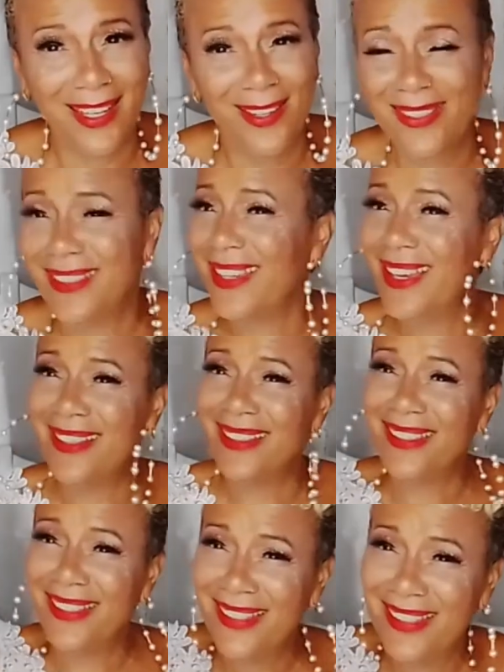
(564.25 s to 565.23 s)
just,
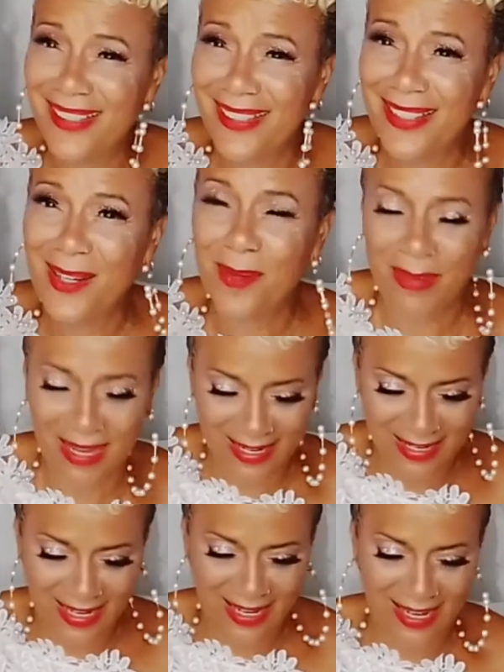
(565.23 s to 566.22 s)
just a little
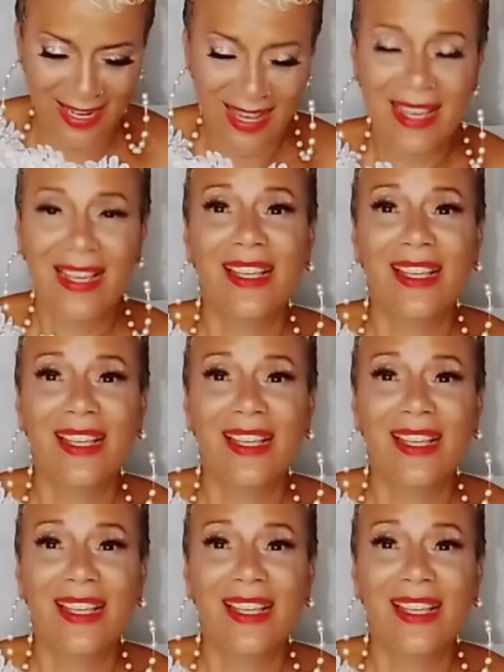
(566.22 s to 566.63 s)
bit needy.